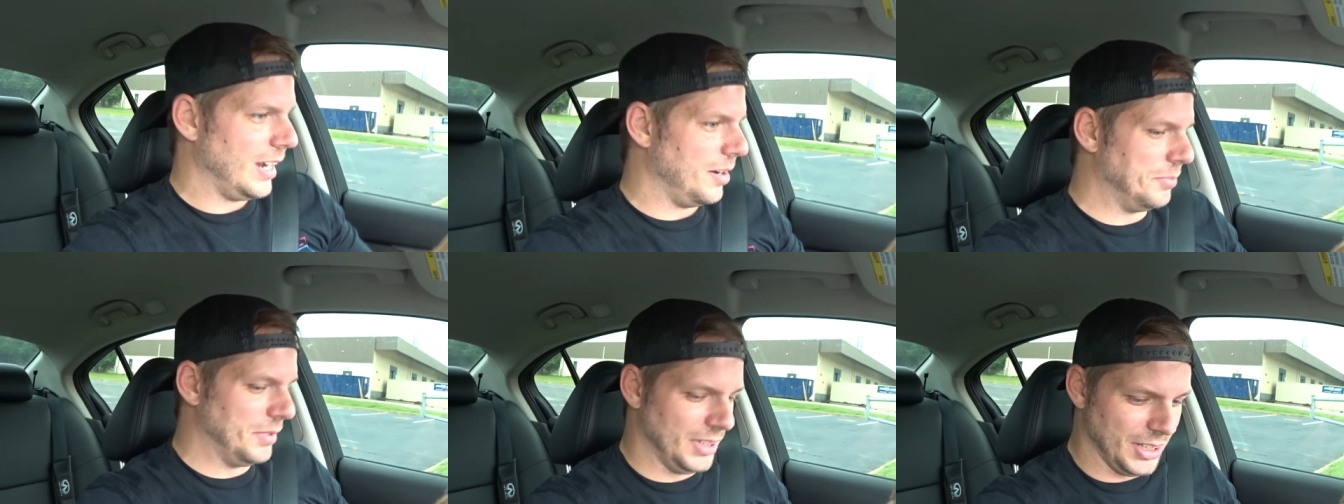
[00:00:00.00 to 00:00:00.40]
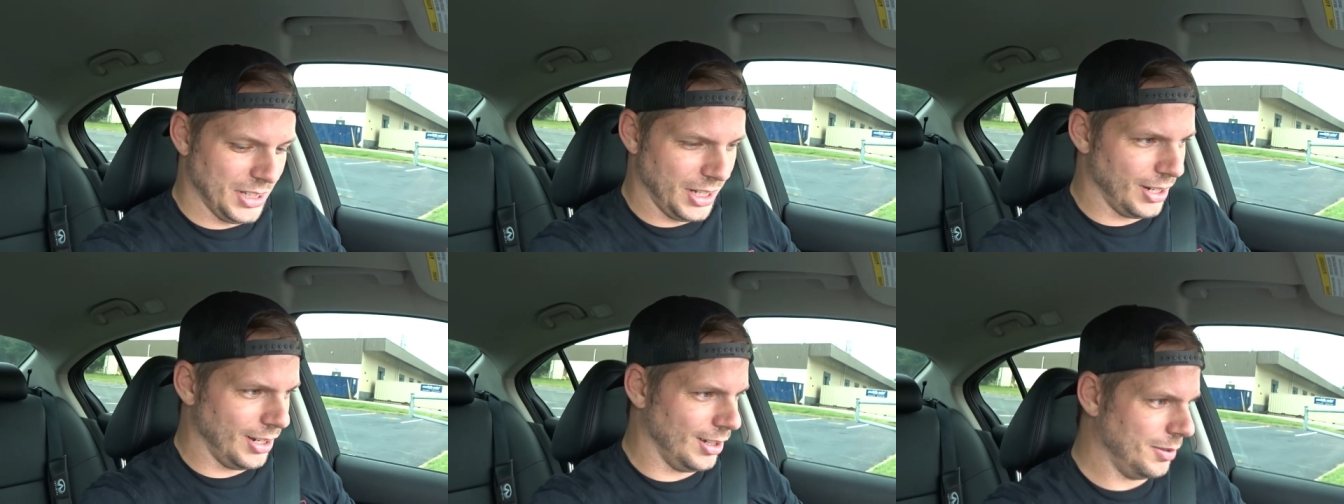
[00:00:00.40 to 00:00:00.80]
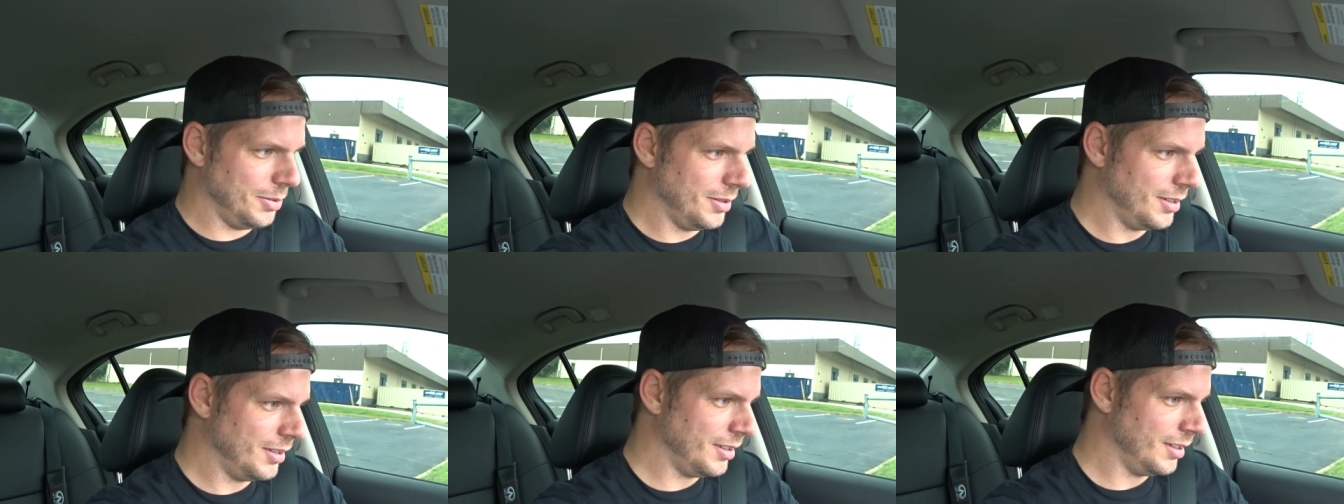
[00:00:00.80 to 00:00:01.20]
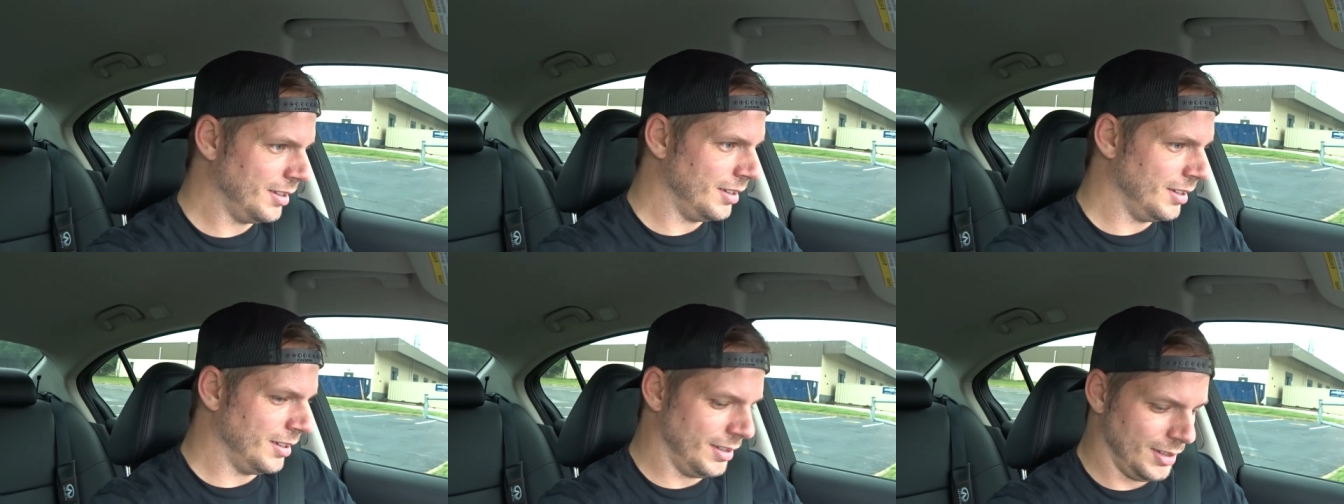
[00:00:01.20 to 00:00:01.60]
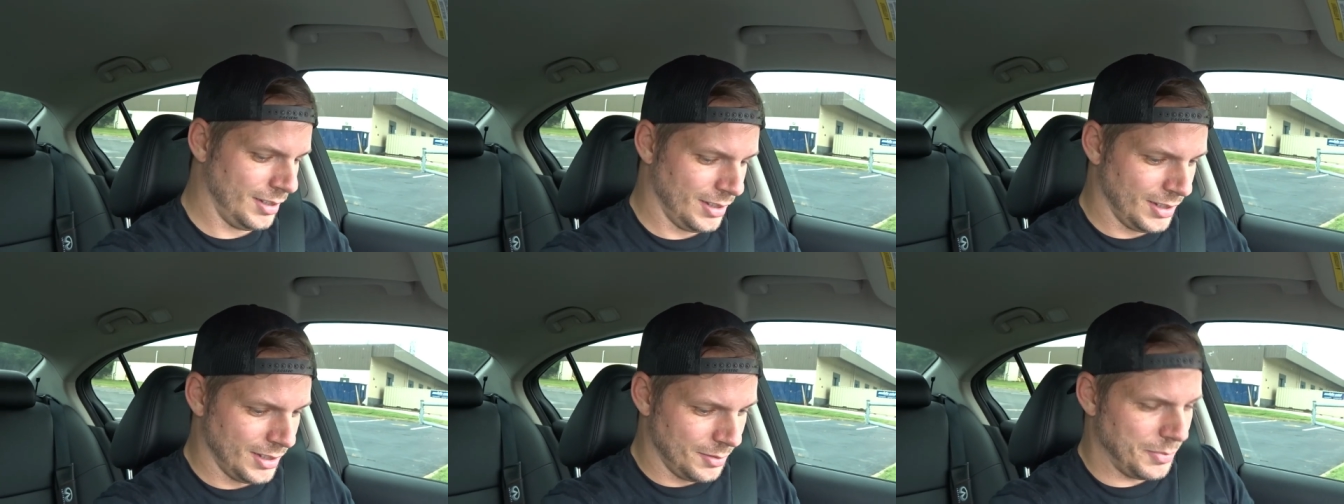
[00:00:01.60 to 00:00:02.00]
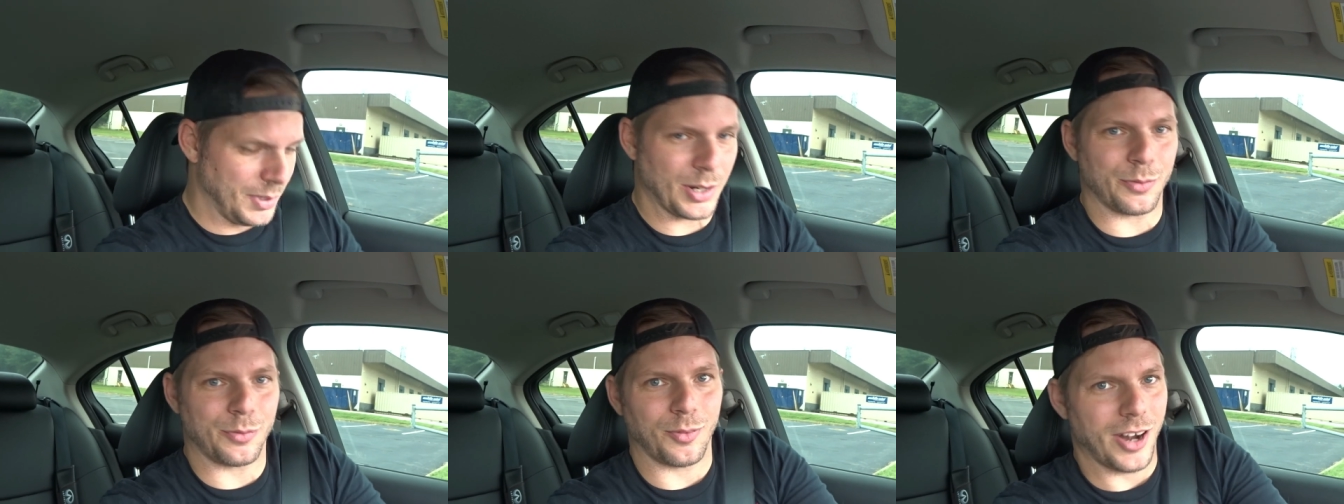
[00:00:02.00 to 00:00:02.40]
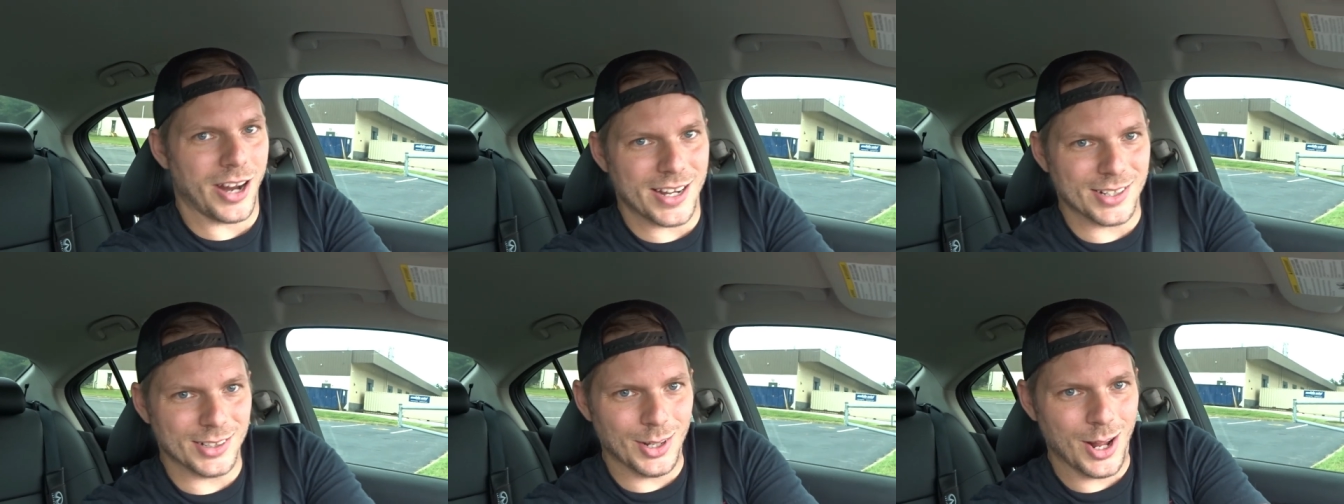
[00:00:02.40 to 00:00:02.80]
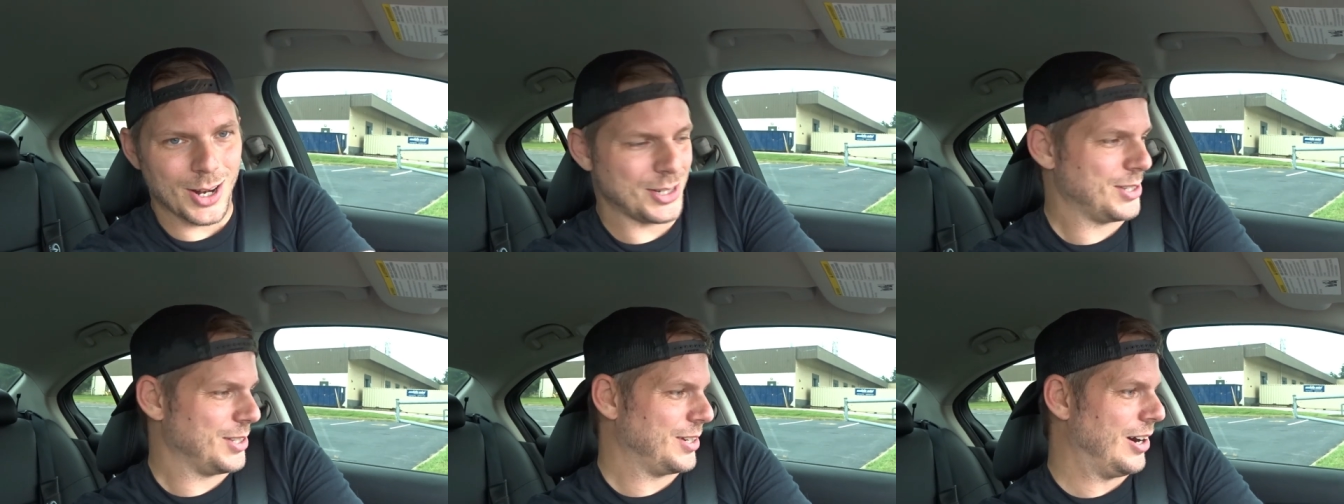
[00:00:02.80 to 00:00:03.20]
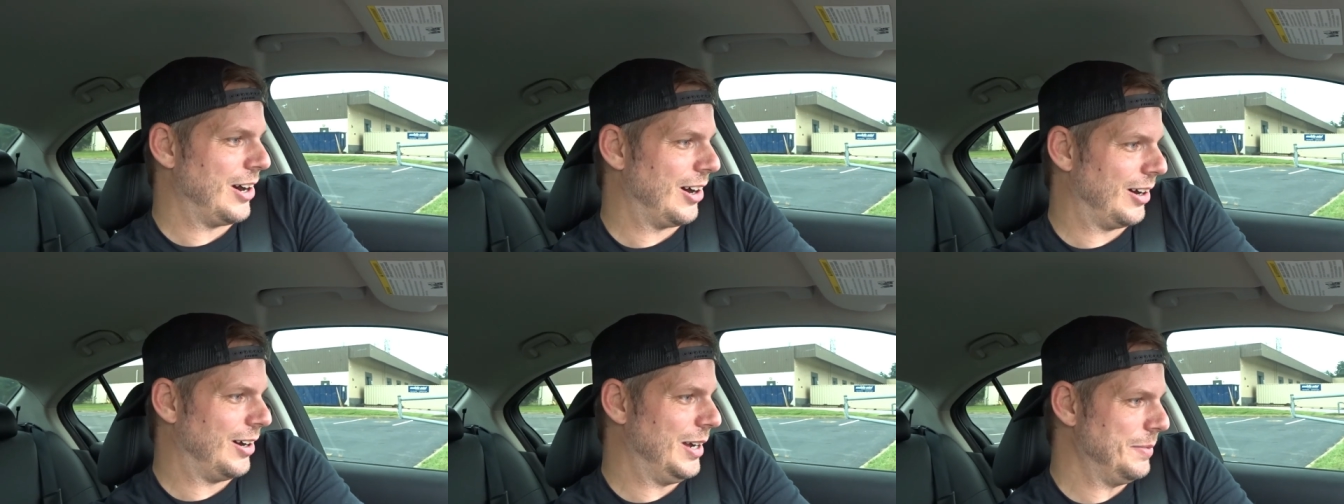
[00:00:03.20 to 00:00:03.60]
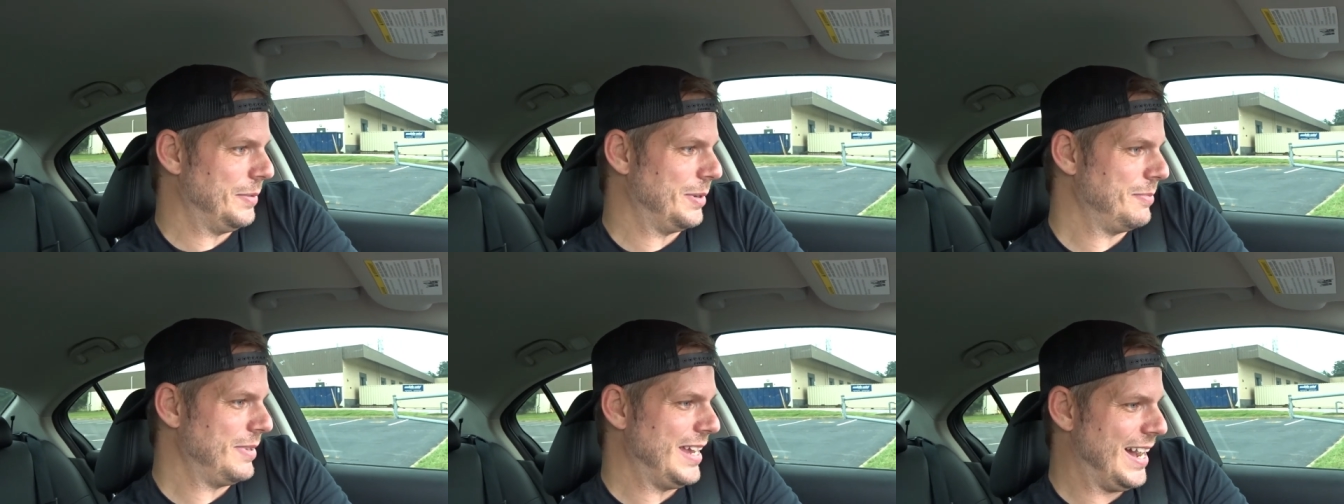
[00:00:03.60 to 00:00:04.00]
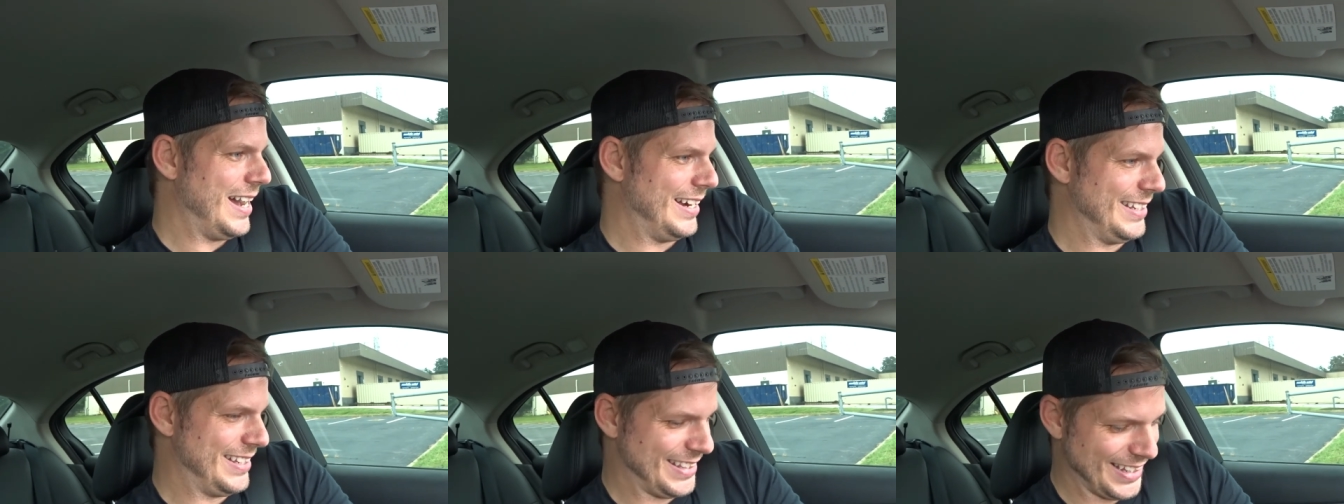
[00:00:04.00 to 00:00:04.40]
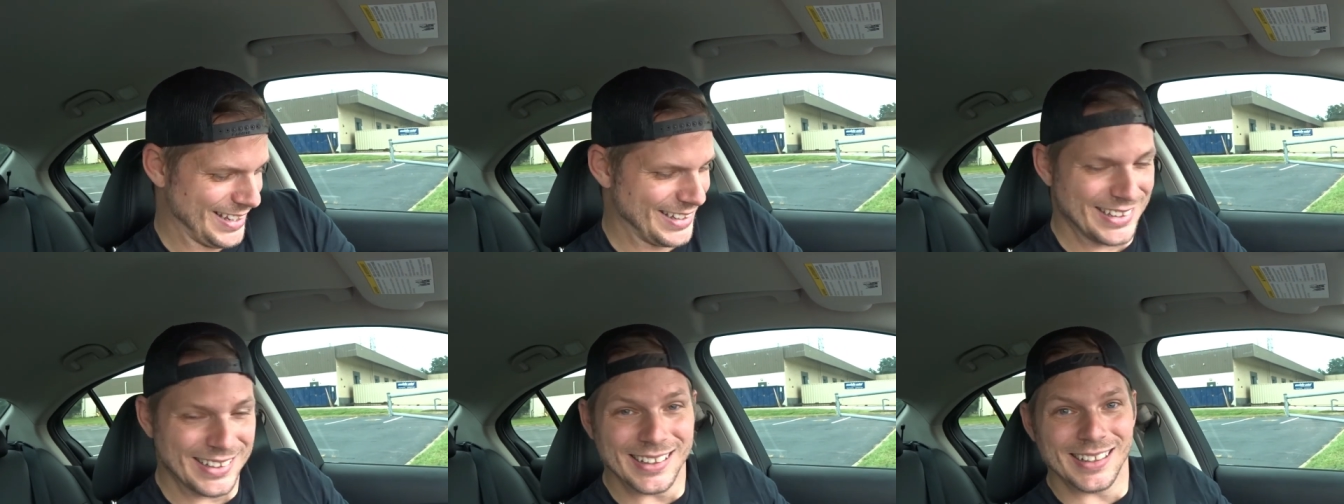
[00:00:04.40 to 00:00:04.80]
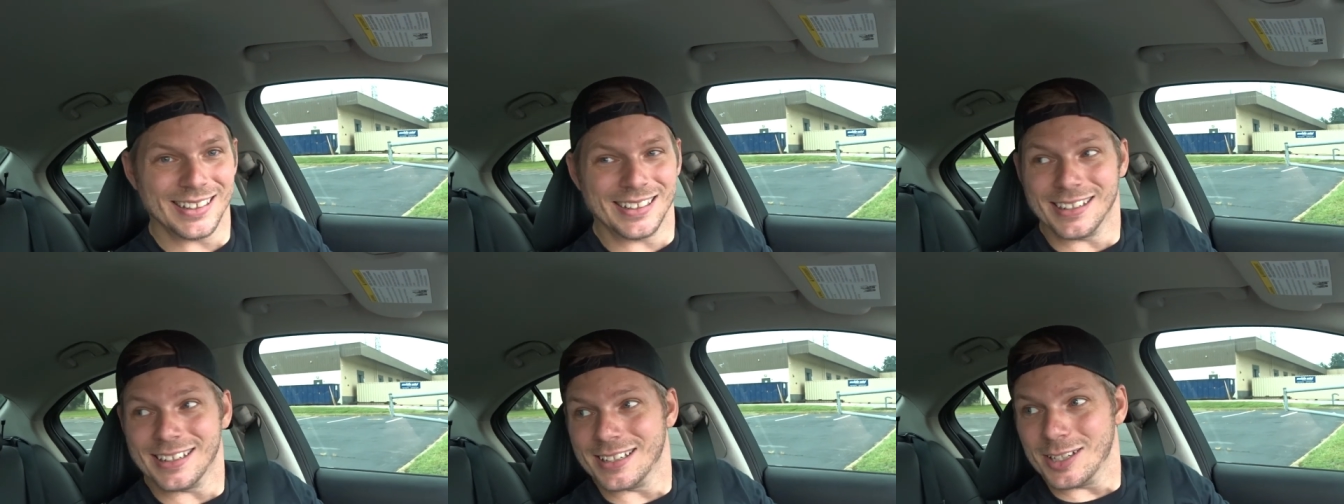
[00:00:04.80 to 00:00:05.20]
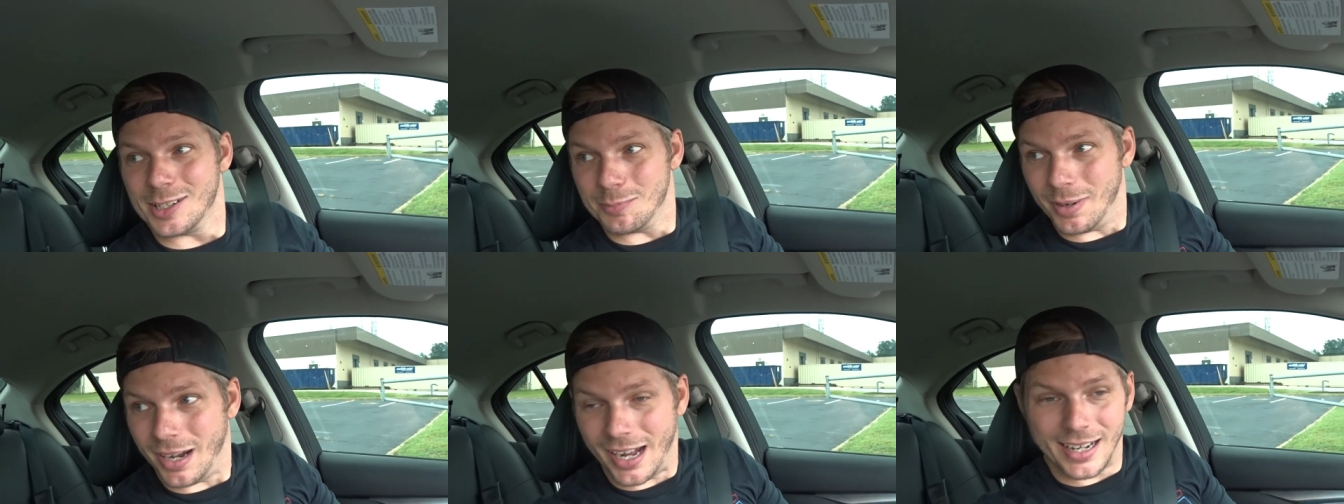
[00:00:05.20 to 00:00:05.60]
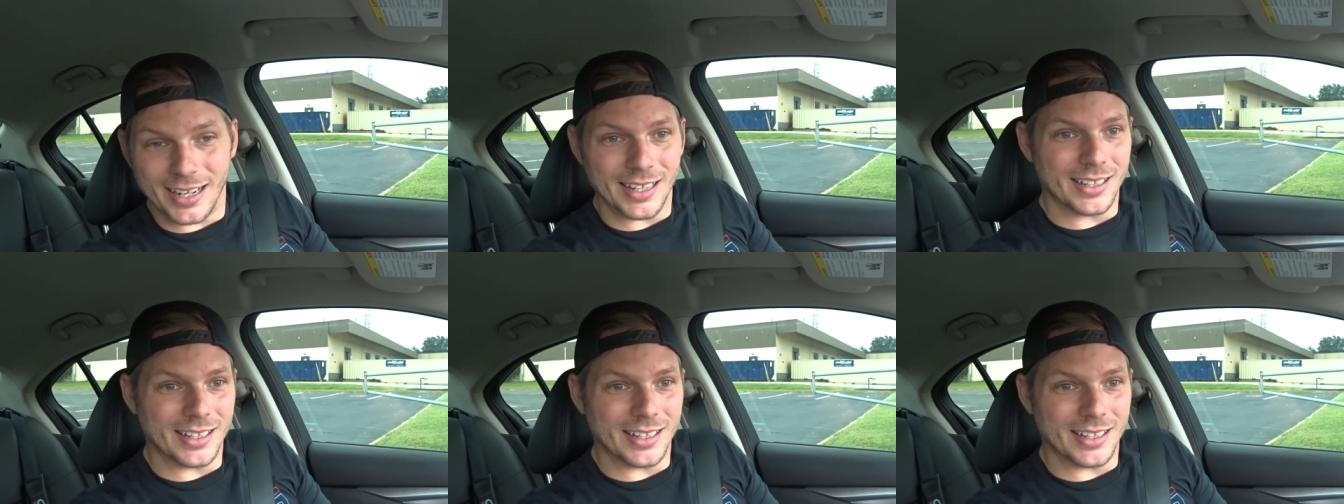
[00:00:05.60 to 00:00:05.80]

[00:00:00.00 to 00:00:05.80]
I'm a little bit afraid to launch the car, I'm gonna be honest, but